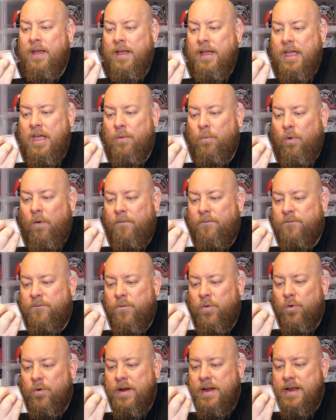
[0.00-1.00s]
it will
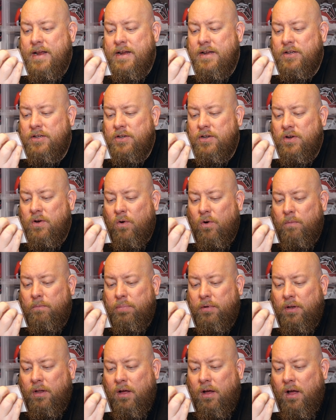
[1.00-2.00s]
freeze your
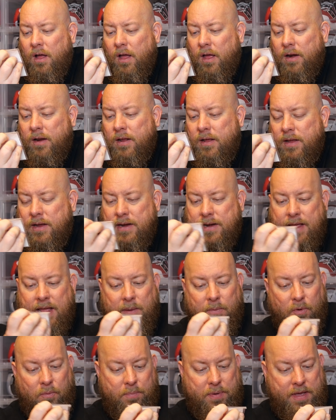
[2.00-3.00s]
blood
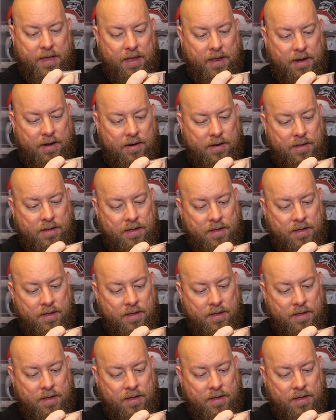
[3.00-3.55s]
enamel pin.